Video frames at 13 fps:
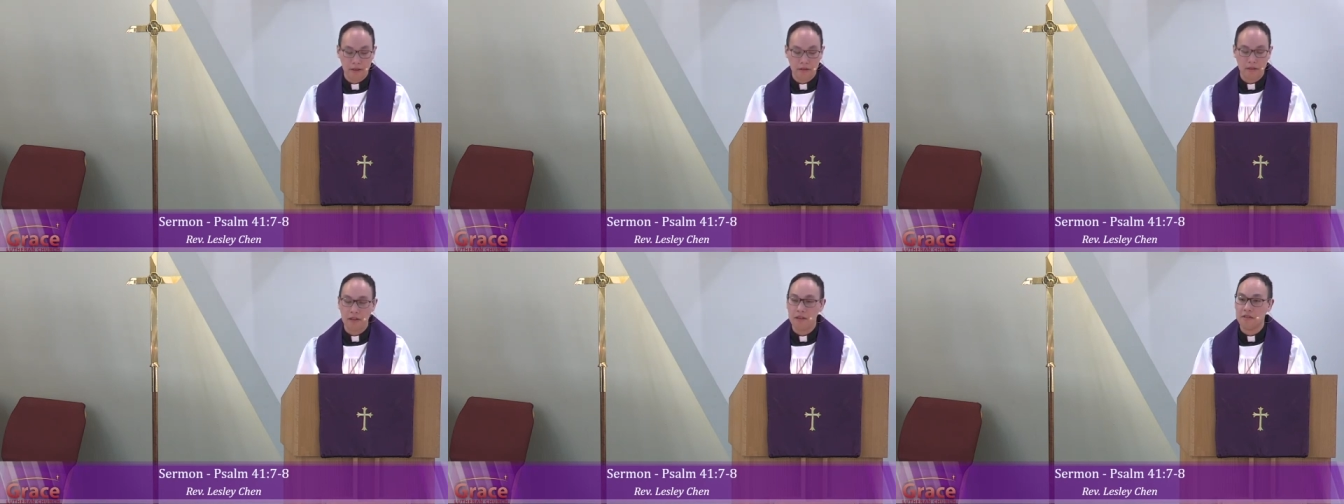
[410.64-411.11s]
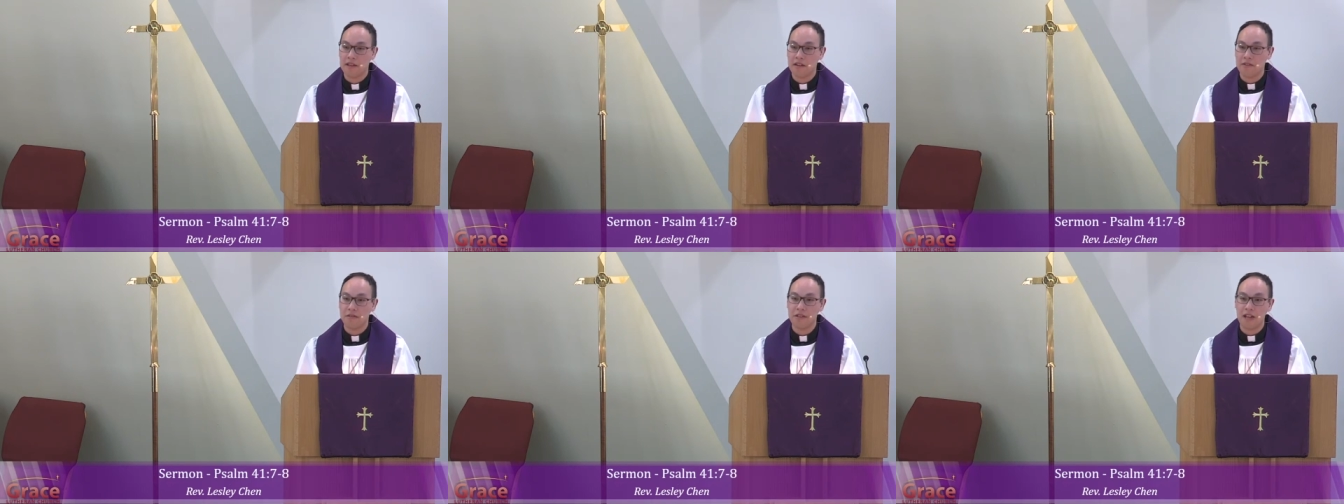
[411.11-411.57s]
As he
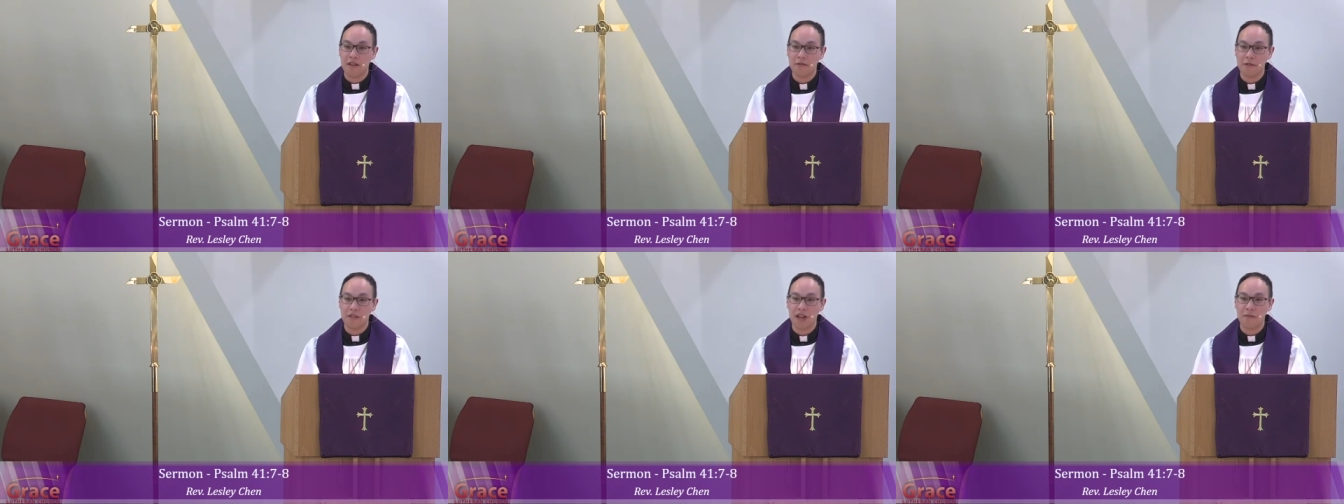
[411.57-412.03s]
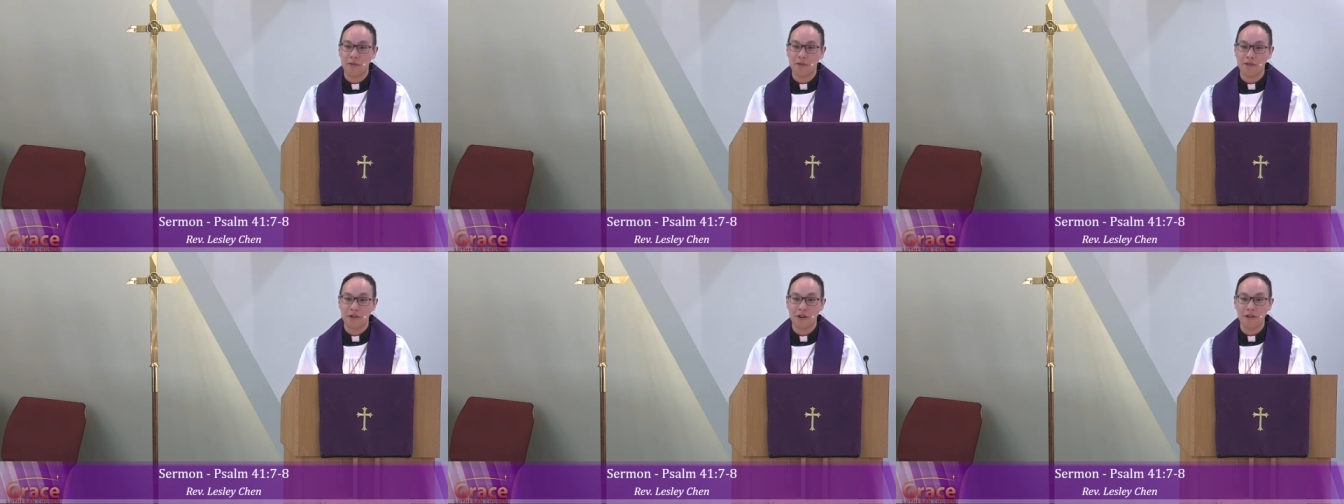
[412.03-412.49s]
sat us down, the
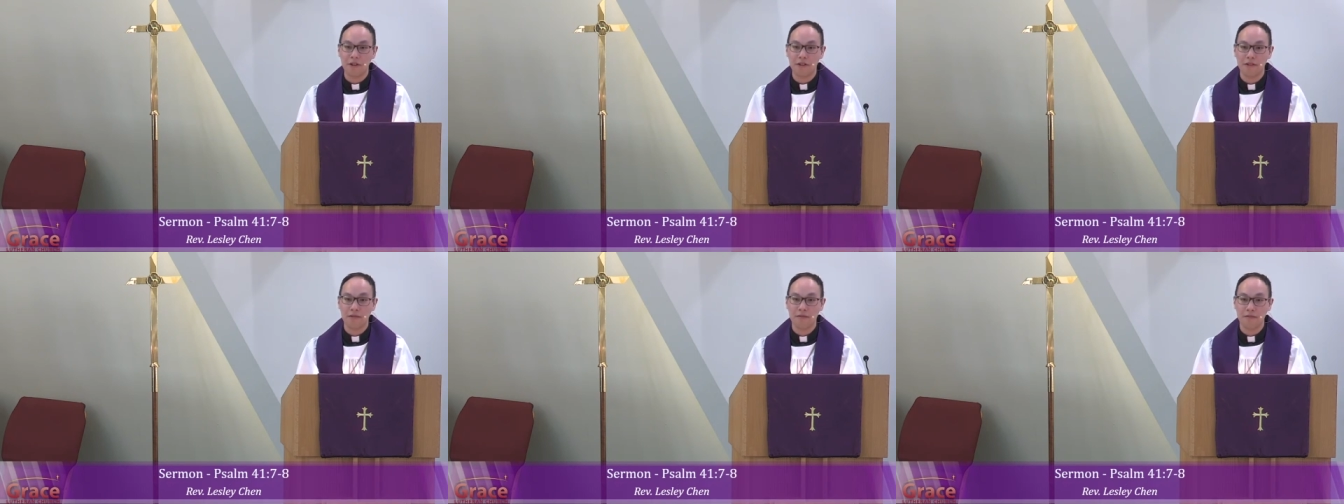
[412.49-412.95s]
timer started.